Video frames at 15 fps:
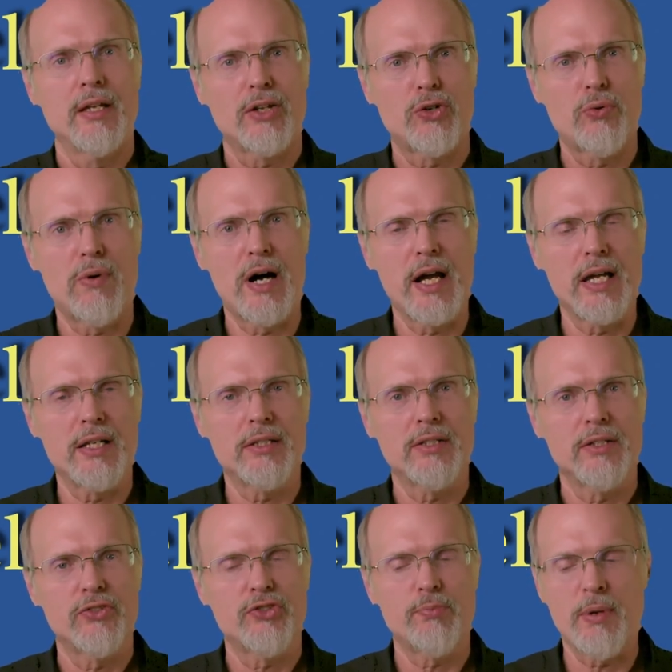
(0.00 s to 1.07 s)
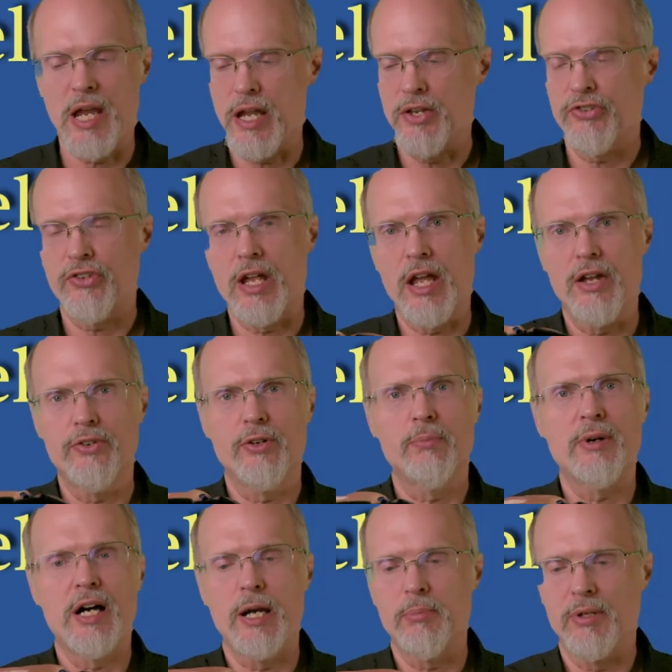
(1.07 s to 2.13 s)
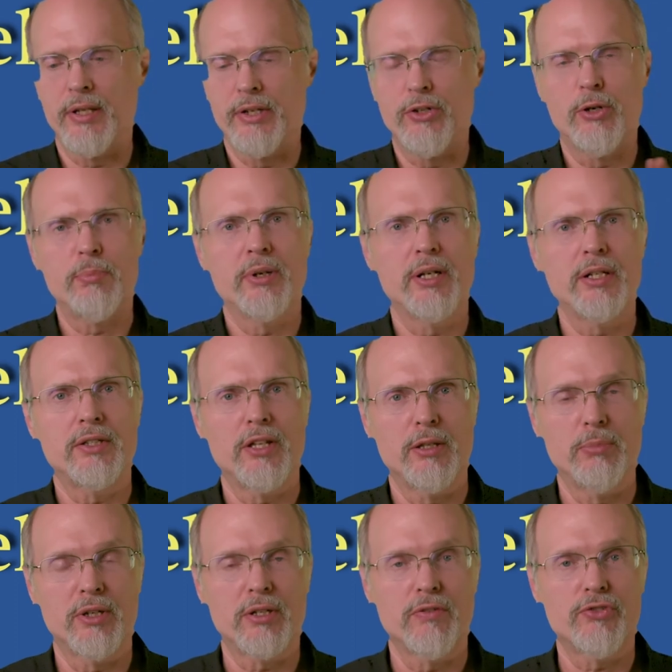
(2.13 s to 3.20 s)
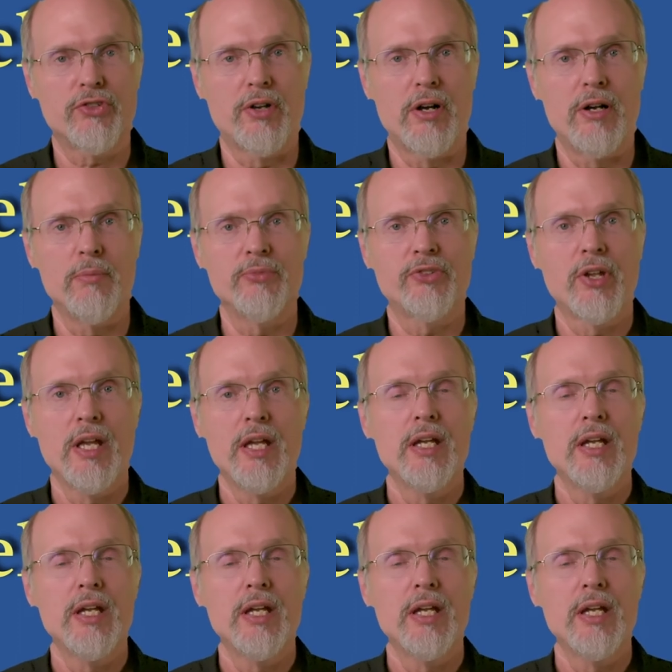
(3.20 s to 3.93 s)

quiet space, and your Bible, and open it to the book of Psalms.